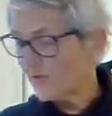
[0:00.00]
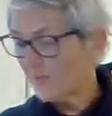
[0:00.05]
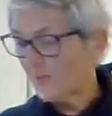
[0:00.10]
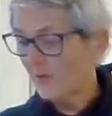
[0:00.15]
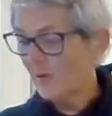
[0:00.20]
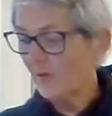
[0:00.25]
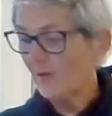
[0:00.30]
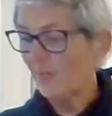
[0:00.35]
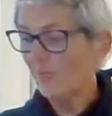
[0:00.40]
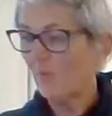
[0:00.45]
is
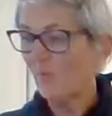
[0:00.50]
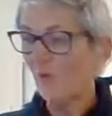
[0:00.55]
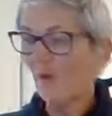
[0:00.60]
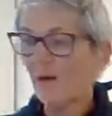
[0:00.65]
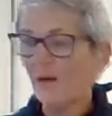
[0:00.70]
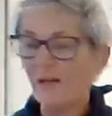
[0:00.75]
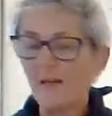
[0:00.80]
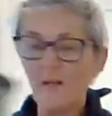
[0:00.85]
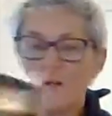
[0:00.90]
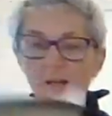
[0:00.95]
we're gonna
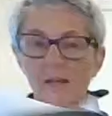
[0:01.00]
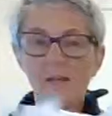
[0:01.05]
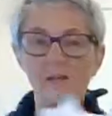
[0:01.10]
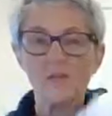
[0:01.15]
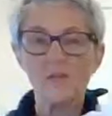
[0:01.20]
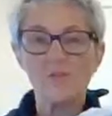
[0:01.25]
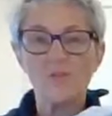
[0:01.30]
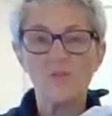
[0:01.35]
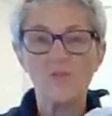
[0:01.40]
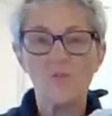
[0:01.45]
pour it
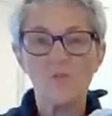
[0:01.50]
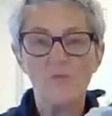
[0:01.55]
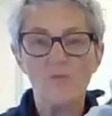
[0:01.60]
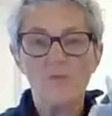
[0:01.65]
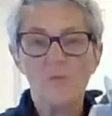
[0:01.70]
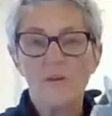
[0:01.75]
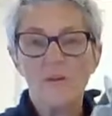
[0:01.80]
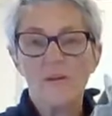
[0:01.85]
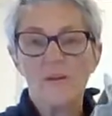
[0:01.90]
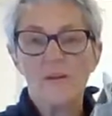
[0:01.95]

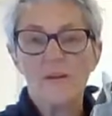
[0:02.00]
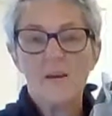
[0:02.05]
into